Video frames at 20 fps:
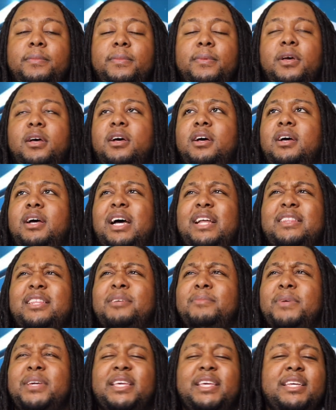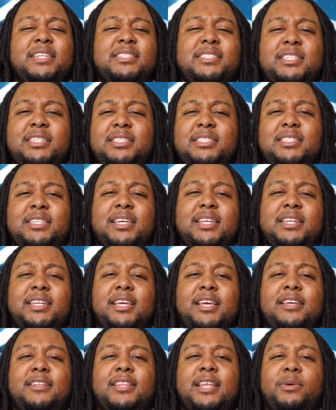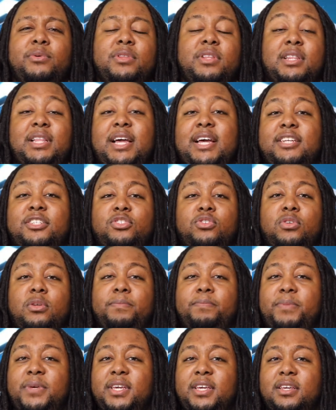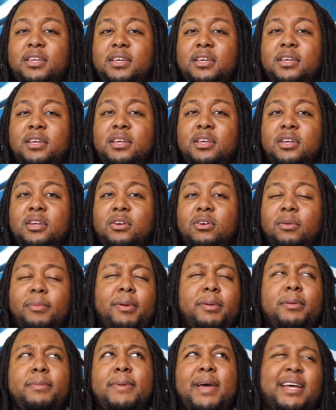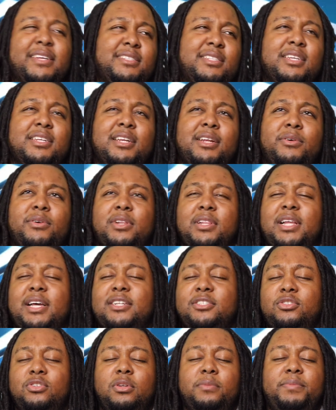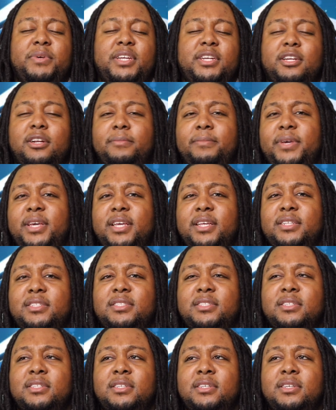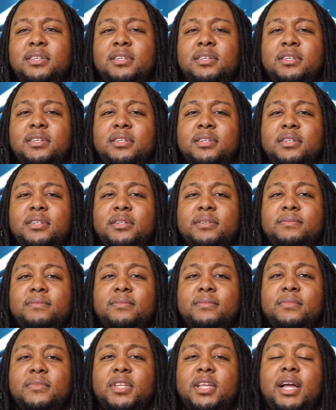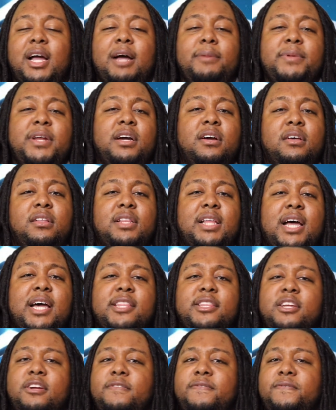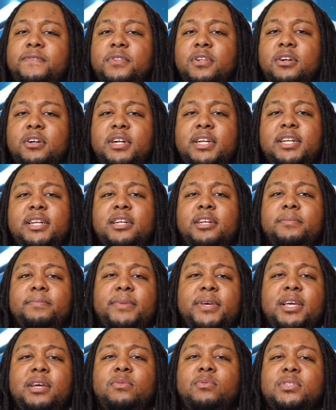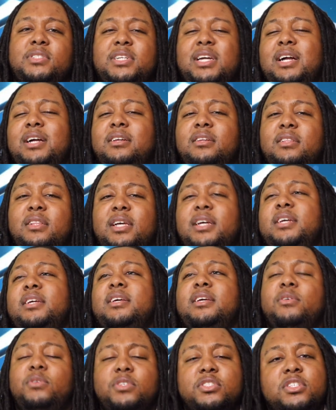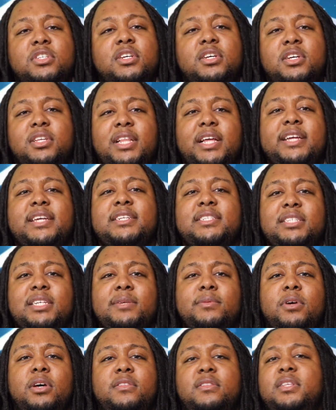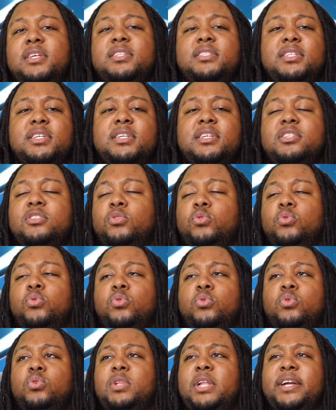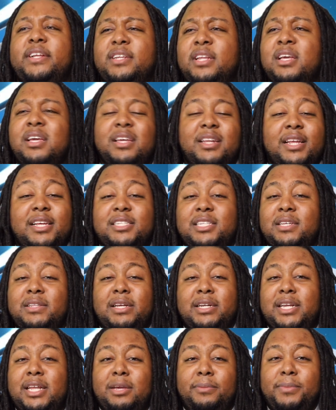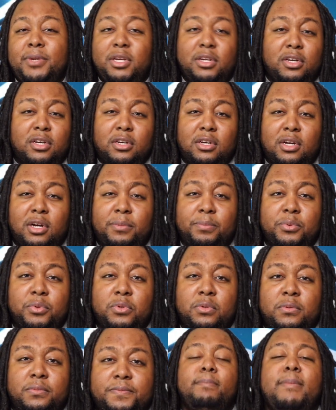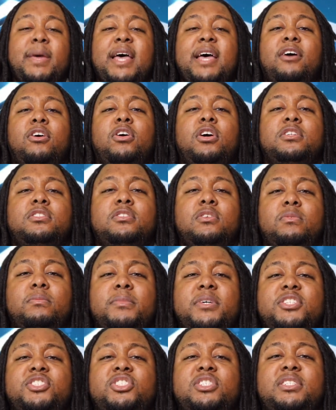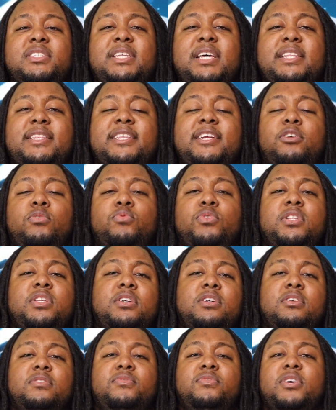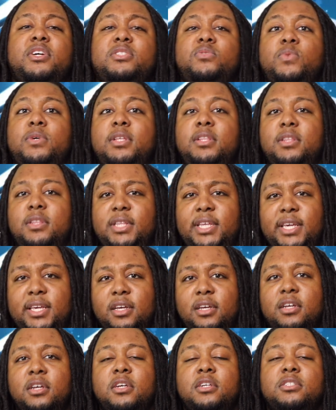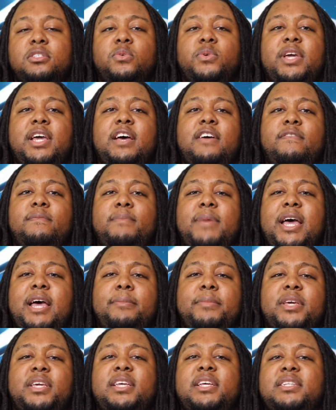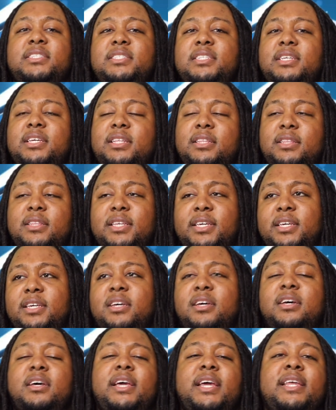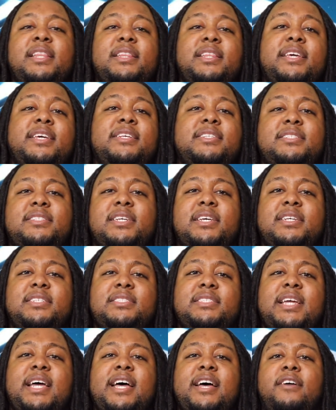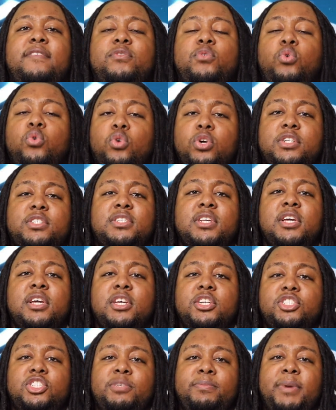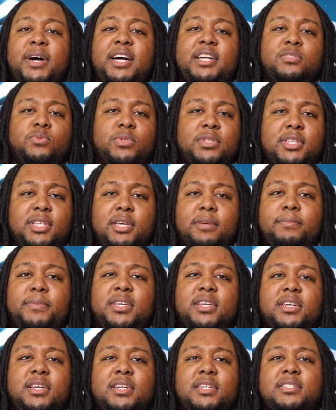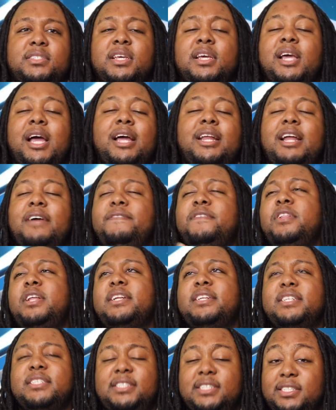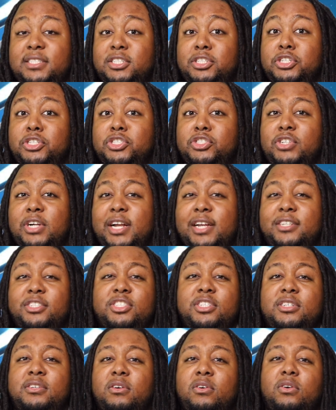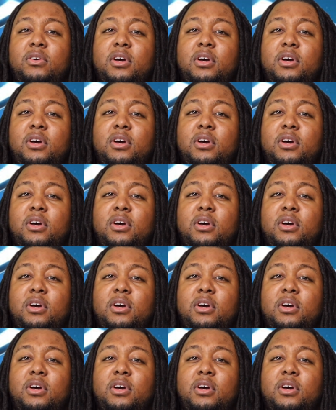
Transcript: I think Makensy said that they were the last two to pick. Or maybe Matt said they were the last two to pick their beds. I'm not gonna lie, their flirting in the bed was kind of like, it was good. Like, it seemed authentic and cool. Like, they seemed like they'd be a good couple. Matt also mentioned that they're really good friends with Leah. So we have Matt, Makensy, Leah. And Leah says that, of course, she bonds with them because, and I feel like this is a good strategy.